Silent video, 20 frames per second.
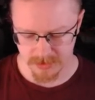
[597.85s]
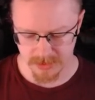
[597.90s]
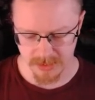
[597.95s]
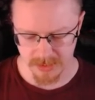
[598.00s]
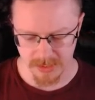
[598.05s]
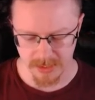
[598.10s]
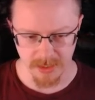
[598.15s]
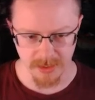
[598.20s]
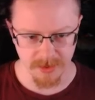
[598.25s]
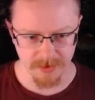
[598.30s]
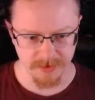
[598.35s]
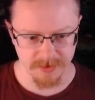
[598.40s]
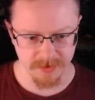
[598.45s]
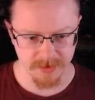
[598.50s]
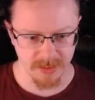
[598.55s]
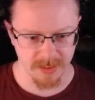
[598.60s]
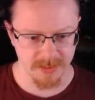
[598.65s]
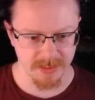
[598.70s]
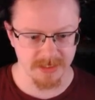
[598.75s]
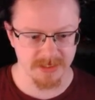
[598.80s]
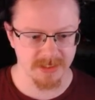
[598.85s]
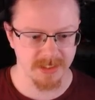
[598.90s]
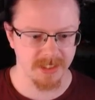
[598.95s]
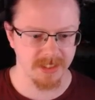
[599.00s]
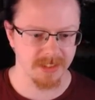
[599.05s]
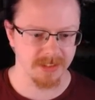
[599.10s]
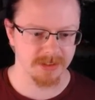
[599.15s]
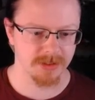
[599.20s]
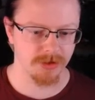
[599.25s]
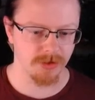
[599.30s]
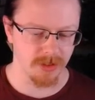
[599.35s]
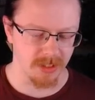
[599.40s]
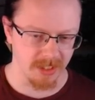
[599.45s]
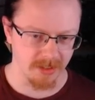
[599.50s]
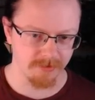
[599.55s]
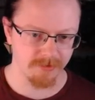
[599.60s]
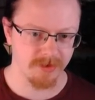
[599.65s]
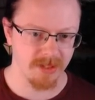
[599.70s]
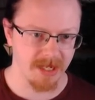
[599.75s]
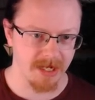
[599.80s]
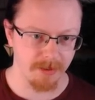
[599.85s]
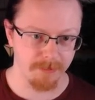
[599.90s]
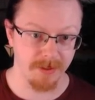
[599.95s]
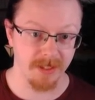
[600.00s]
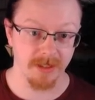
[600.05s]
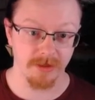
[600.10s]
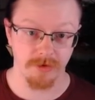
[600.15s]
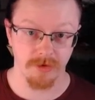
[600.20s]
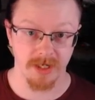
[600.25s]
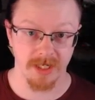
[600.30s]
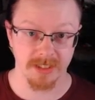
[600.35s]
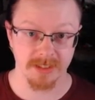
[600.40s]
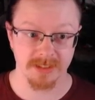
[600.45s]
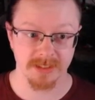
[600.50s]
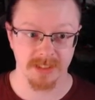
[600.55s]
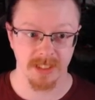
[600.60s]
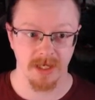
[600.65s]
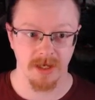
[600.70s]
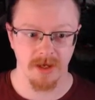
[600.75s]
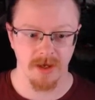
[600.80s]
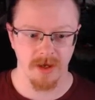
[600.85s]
And in this case, you give the IP address